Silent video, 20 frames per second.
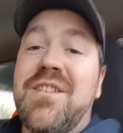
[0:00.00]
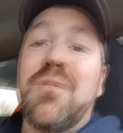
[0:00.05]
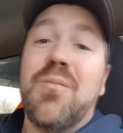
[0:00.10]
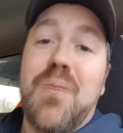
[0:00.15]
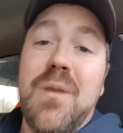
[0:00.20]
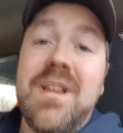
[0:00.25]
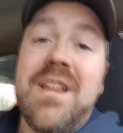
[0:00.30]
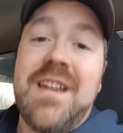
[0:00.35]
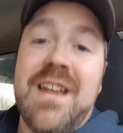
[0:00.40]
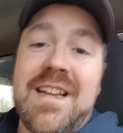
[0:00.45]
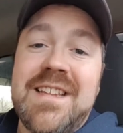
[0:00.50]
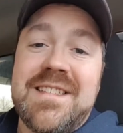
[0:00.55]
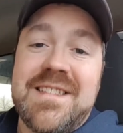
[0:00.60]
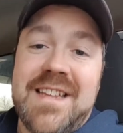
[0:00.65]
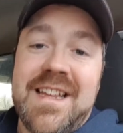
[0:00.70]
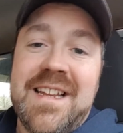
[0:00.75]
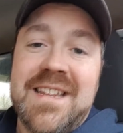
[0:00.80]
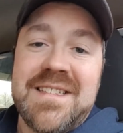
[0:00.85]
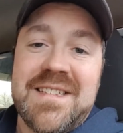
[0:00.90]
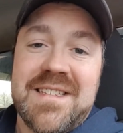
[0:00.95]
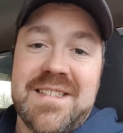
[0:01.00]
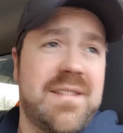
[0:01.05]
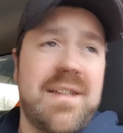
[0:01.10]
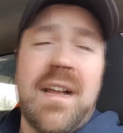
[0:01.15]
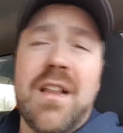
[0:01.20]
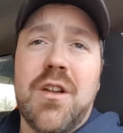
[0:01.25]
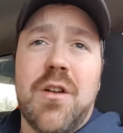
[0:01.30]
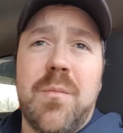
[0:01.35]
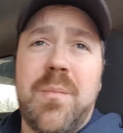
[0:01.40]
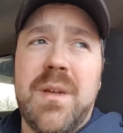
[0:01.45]
a really nice thing as a
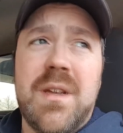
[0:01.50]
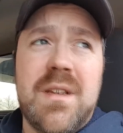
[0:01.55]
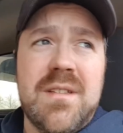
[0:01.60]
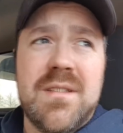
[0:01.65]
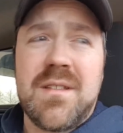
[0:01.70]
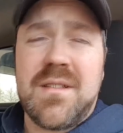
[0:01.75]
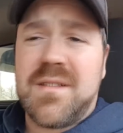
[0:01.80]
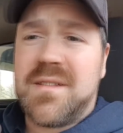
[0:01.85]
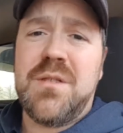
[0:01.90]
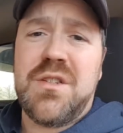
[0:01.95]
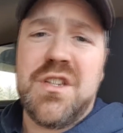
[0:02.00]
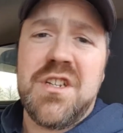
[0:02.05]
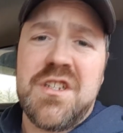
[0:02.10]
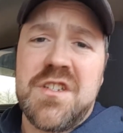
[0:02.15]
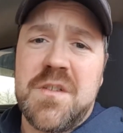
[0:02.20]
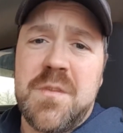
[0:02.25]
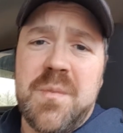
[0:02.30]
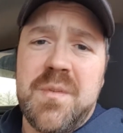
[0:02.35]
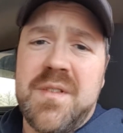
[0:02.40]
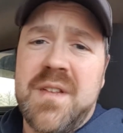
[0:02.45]
seller, because she could just be